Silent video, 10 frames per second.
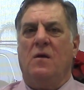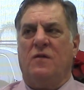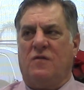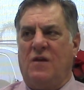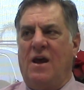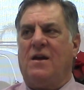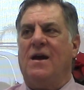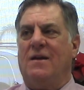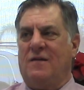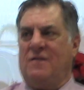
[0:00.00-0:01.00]
the state
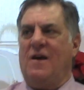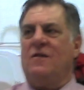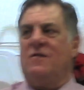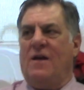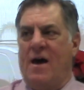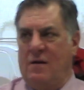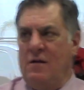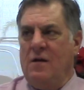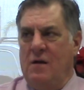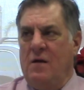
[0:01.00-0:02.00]
can assess that